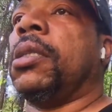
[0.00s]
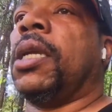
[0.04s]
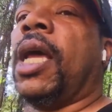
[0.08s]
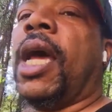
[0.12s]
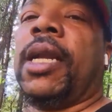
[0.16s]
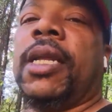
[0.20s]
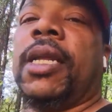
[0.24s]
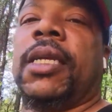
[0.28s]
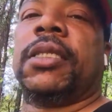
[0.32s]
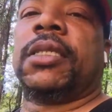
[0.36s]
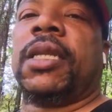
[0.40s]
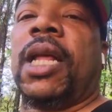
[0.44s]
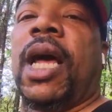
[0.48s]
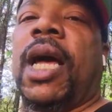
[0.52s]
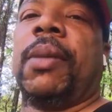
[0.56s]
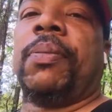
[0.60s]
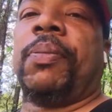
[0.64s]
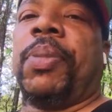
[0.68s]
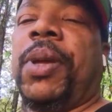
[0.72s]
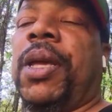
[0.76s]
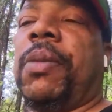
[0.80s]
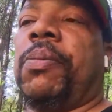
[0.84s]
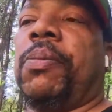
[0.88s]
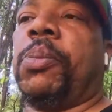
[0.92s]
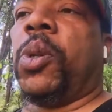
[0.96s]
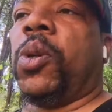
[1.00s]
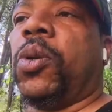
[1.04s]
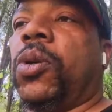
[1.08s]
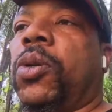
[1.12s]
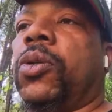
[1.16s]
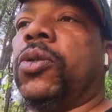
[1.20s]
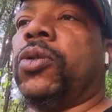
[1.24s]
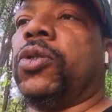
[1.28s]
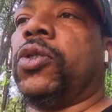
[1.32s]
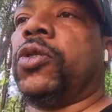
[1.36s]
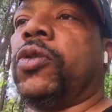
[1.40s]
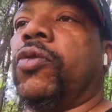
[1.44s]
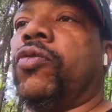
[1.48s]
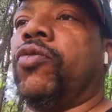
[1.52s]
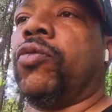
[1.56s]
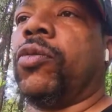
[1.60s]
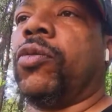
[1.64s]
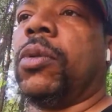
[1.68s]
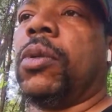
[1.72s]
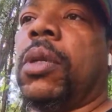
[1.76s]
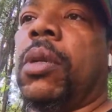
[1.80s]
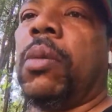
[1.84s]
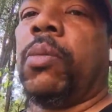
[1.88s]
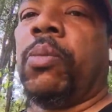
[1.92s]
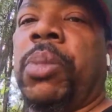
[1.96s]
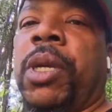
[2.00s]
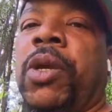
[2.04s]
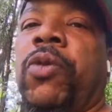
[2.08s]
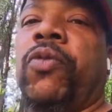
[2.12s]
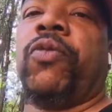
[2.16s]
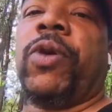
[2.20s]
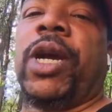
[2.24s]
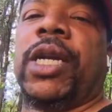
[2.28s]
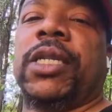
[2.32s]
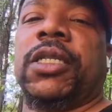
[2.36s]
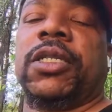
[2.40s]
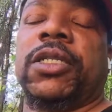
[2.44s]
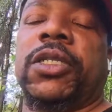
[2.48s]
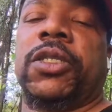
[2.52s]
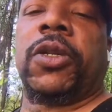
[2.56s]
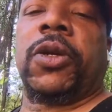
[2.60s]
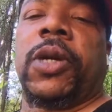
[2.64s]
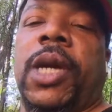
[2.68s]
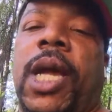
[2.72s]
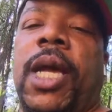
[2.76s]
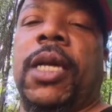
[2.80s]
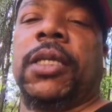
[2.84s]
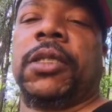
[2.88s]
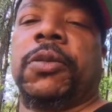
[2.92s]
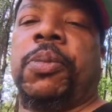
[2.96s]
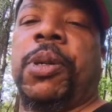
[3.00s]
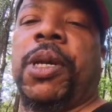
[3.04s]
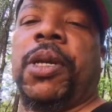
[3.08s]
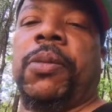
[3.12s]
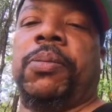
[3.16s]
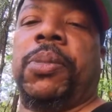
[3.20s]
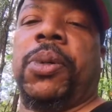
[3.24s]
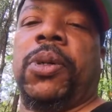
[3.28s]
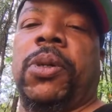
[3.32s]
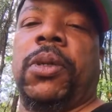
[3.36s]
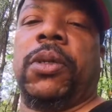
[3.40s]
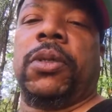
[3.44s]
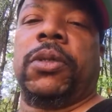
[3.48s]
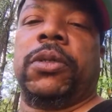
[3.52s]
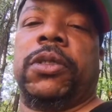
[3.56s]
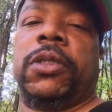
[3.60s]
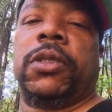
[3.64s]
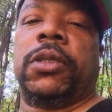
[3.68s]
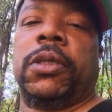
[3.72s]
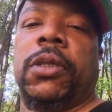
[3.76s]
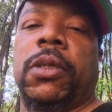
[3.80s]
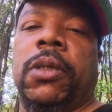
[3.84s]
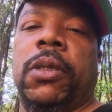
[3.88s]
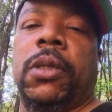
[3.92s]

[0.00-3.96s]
that is not pit bulls be registered as pit bulls.